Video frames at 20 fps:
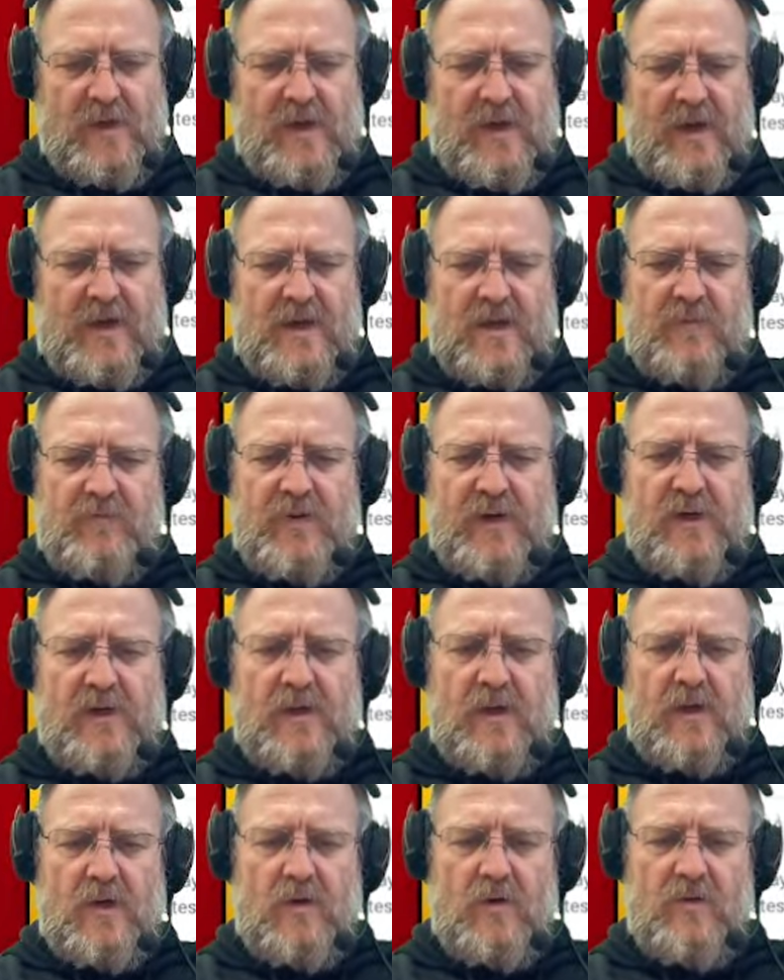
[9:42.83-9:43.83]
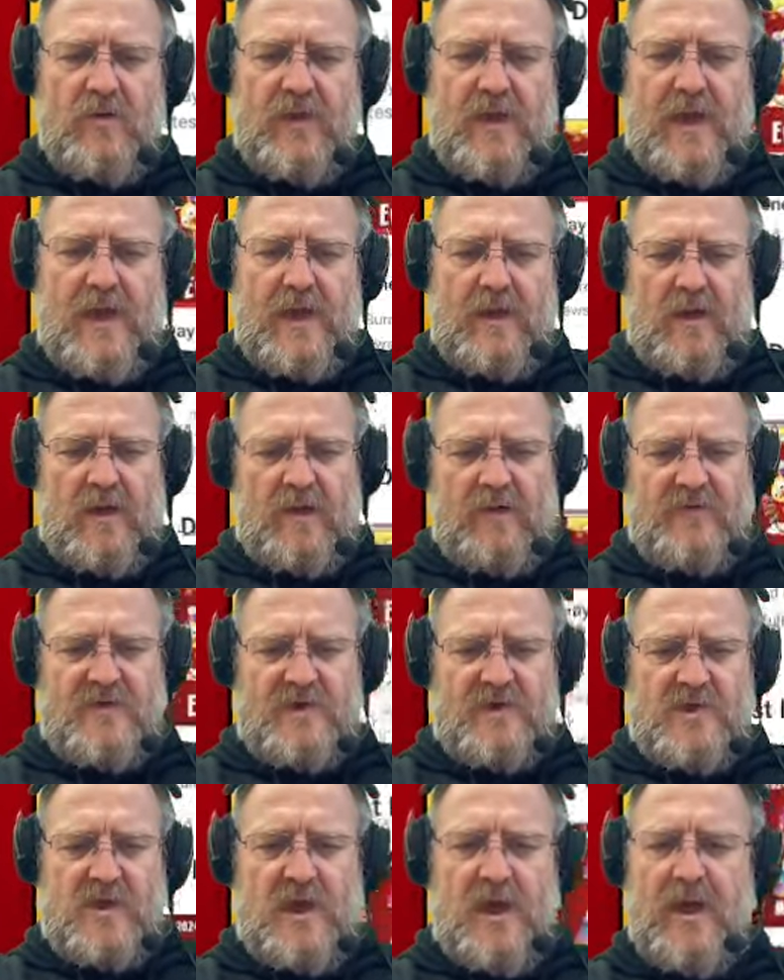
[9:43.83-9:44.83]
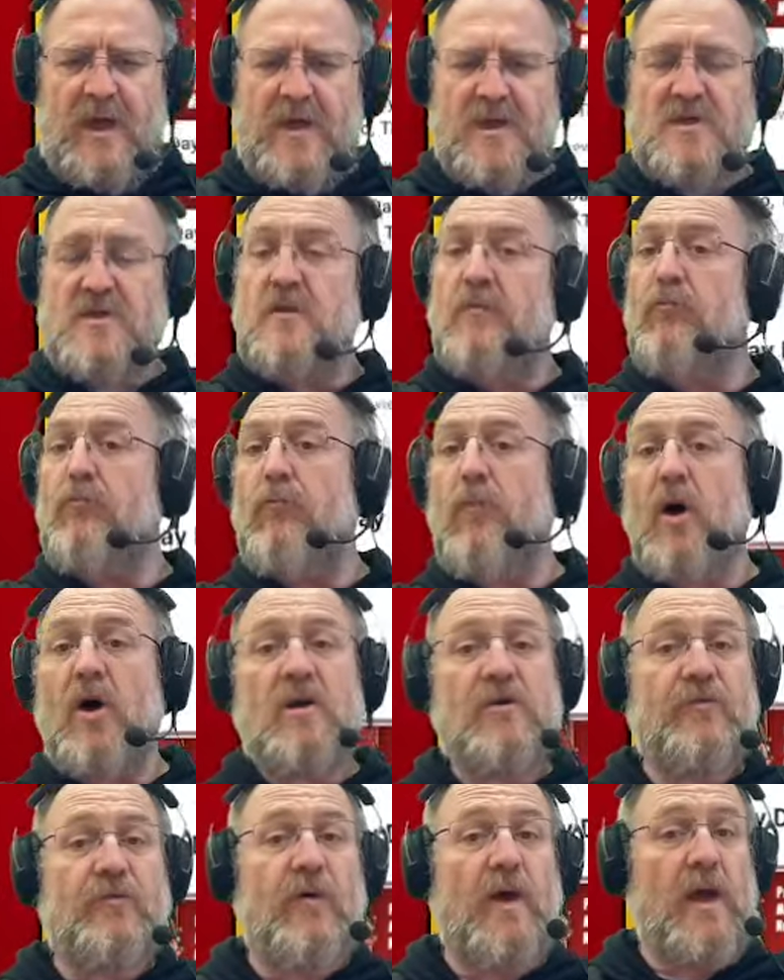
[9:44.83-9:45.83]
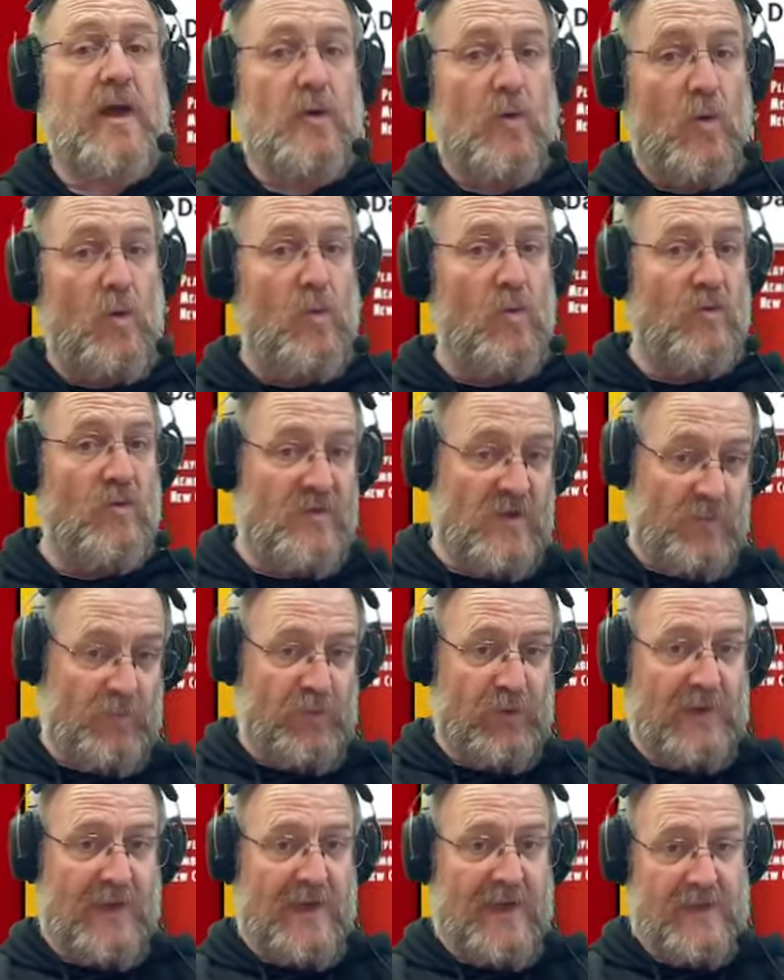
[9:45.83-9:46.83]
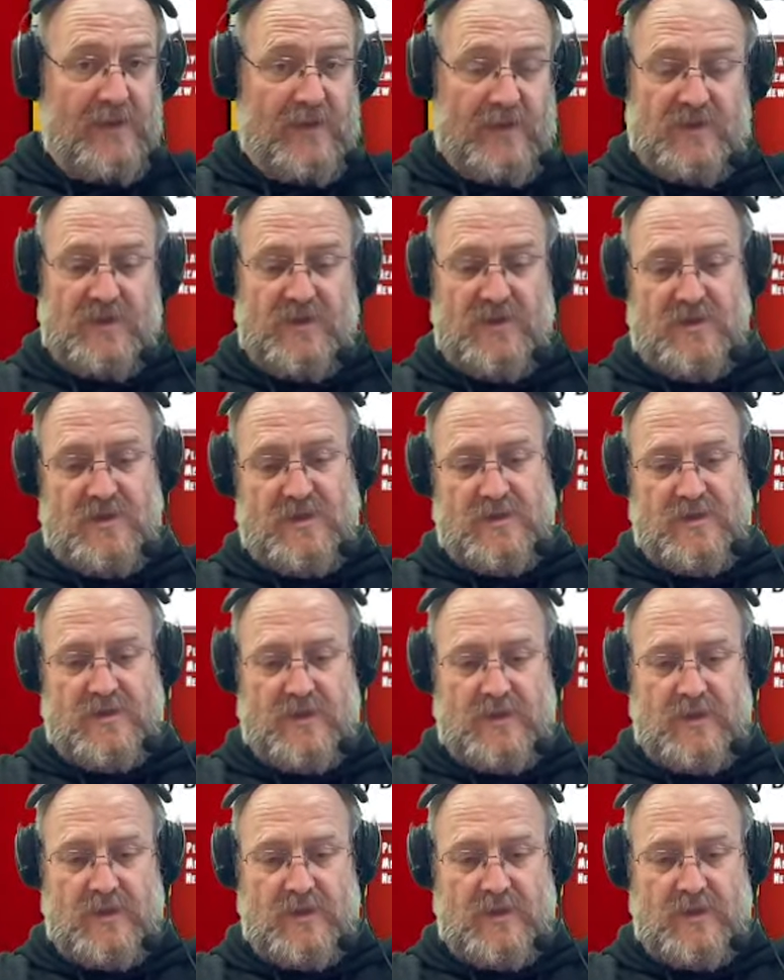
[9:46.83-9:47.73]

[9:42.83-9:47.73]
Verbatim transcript: And then below that, I've changed and modified all of the playlists